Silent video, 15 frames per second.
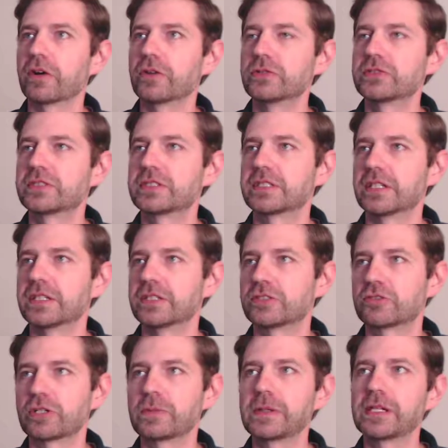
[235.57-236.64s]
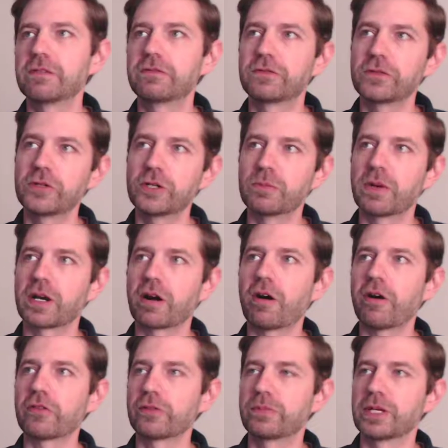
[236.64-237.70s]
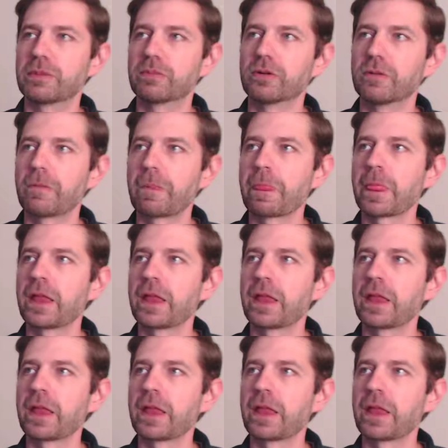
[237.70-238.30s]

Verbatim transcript: hosts and distributed food among all the people,